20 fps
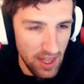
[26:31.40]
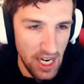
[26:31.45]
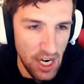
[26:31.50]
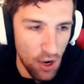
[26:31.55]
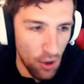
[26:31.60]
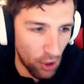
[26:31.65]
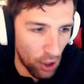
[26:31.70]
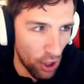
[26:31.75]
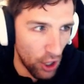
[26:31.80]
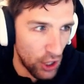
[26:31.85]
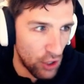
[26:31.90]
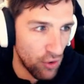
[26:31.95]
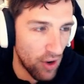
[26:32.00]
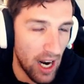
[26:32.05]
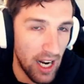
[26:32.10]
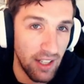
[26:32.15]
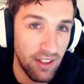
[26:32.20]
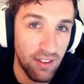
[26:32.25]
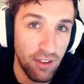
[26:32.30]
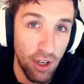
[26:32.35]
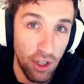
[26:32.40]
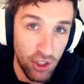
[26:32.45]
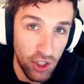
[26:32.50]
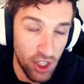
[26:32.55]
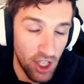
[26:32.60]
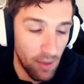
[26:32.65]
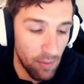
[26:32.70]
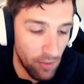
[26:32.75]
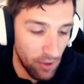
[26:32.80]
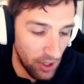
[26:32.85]
and I'll go try and search
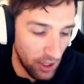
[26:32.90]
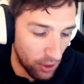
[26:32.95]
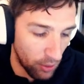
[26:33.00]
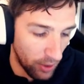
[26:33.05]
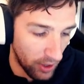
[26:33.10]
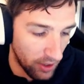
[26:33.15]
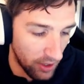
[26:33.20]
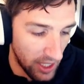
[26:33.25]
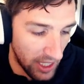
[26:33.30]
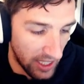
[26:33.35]
it up really quickly.